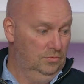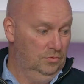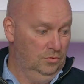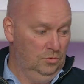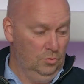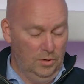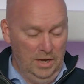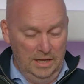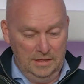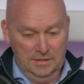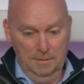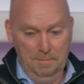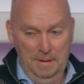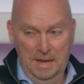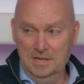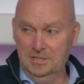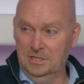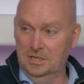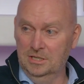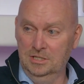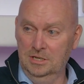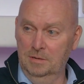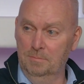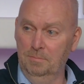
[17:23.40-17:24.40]
to get the
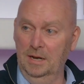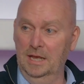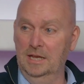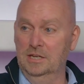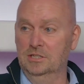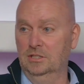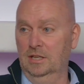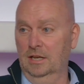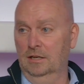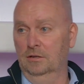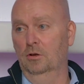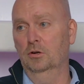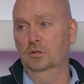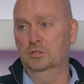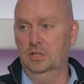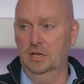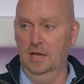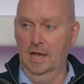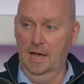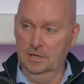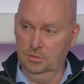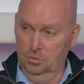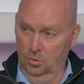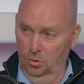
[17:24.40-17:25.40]
basics in place,
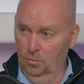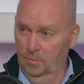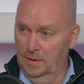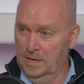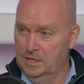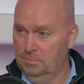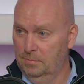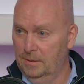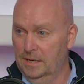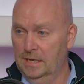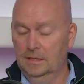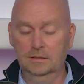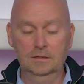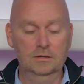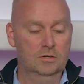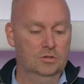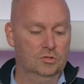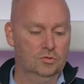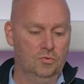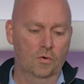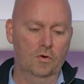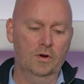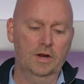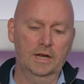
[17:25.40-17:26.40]
technology has always been
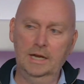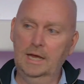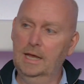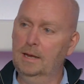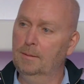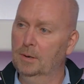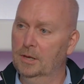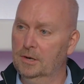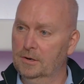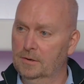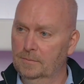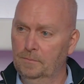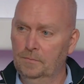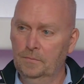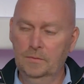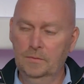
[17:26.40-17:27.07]
a strong enabler.